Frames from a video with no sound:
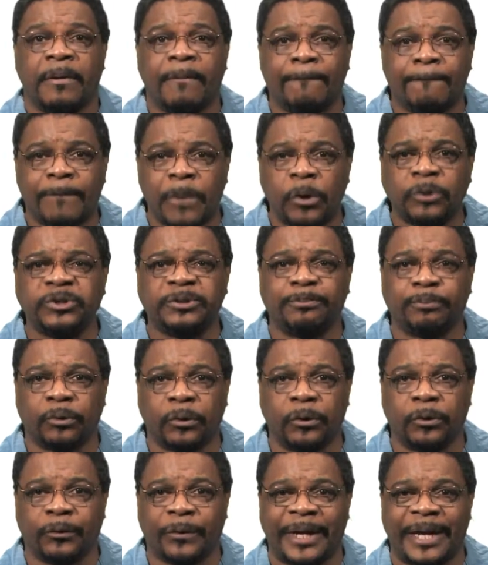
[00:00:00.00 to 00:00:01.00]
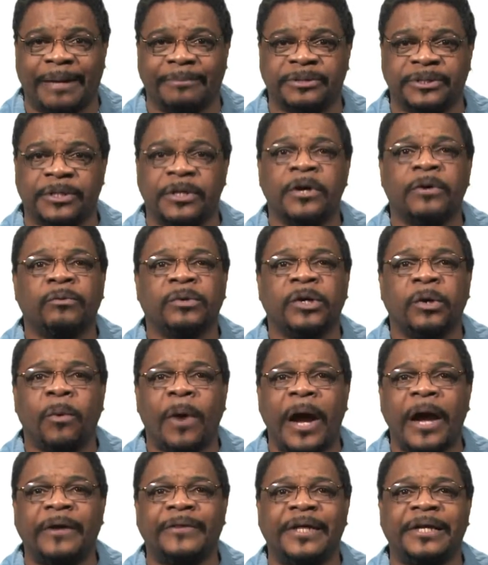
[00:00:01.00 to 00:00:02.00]
Most programs
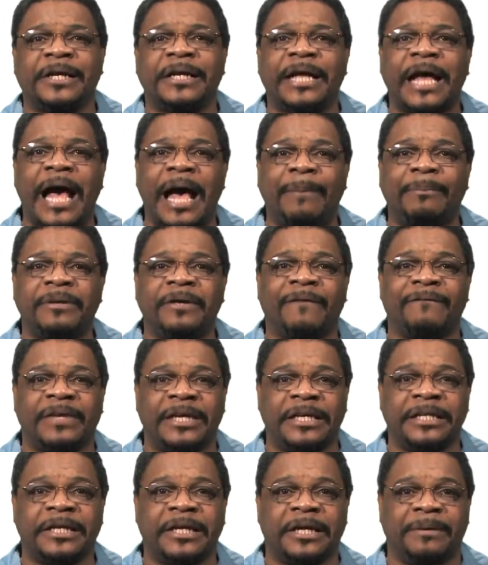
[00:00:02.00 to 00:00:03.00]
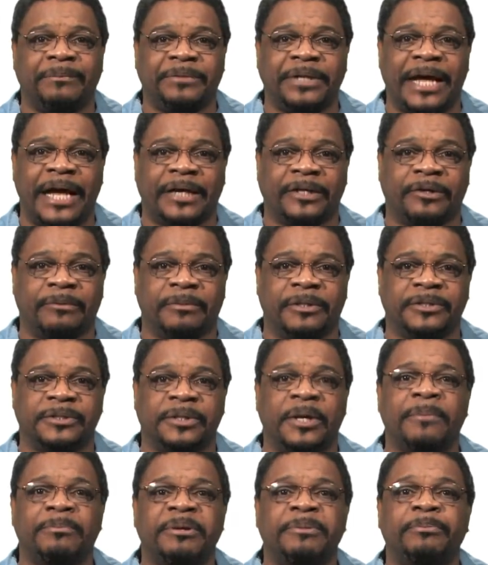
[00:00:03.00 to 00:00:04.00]
require that a copy of income documents
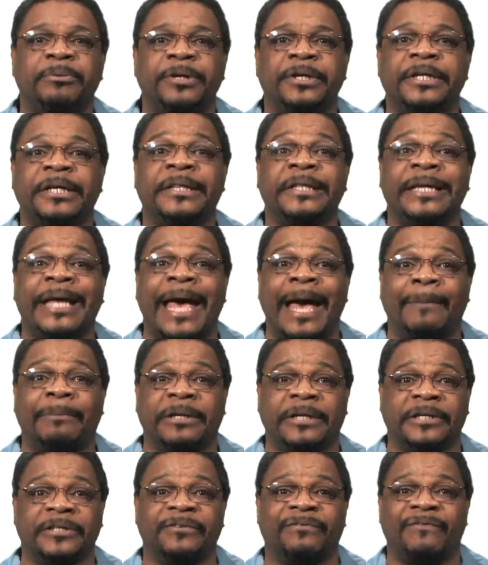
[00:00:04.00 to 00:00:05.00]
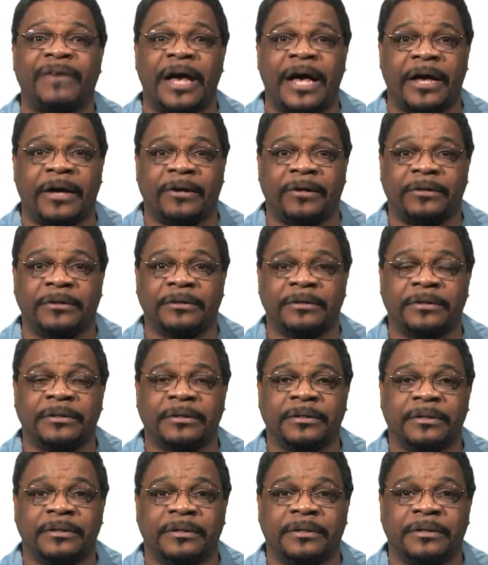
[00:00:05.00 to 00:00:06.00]
be put in the applicant's file.
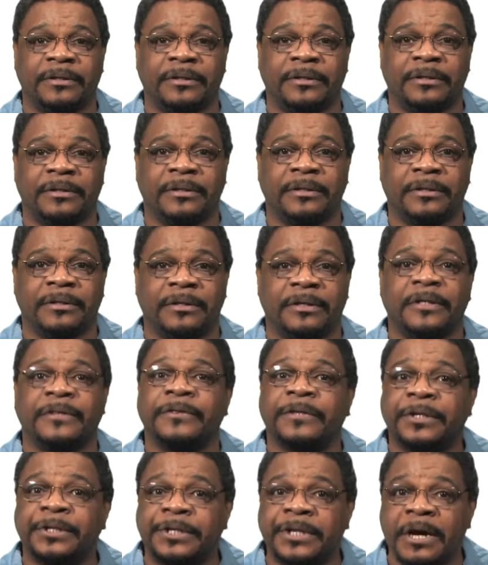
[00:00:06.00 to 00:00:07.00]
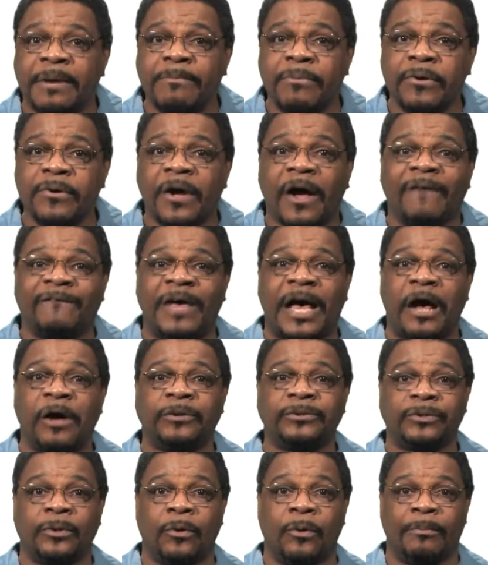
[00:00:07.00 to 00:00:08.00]
The number of
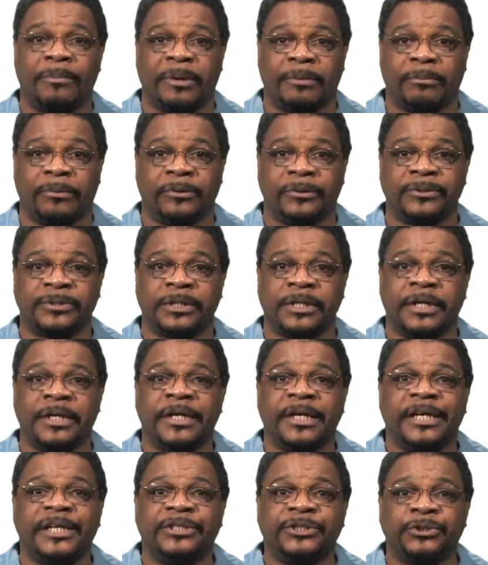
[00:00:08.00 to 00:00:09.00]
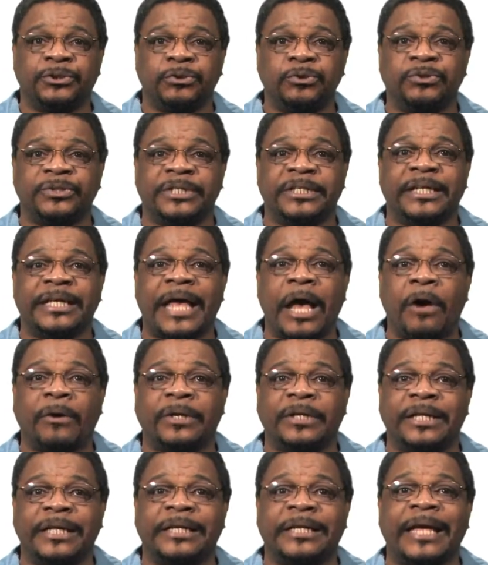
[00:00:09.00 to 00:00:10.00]
household members is used in
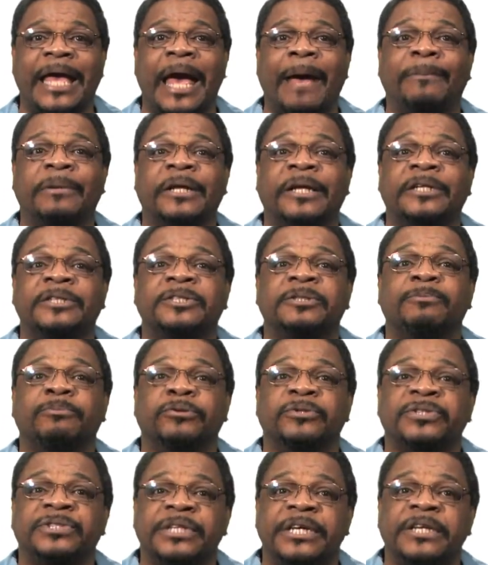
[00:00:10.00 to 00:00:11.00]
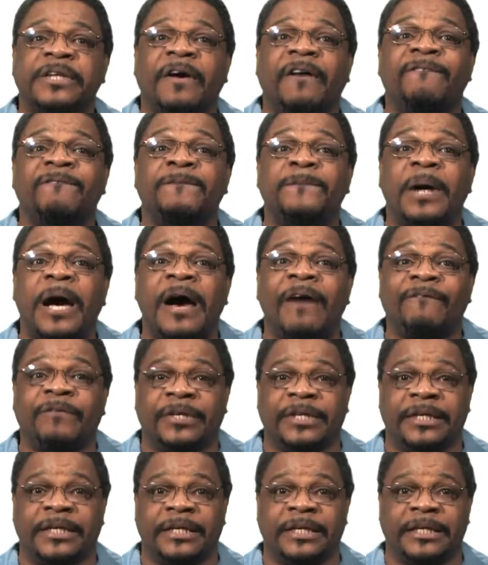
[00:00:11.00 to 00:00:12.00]
calculating applicants' percent of
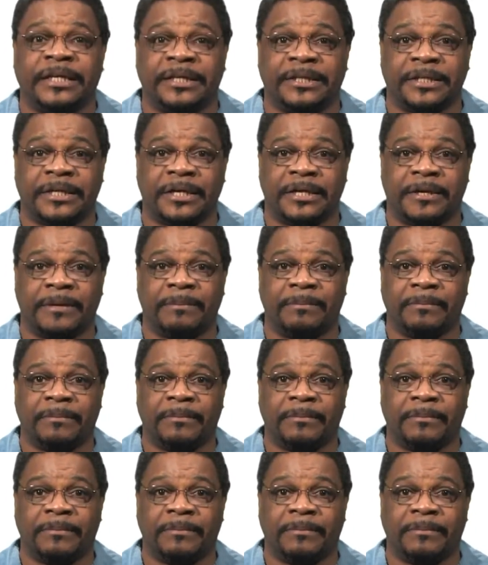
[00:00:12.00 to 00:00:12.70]
poverty income.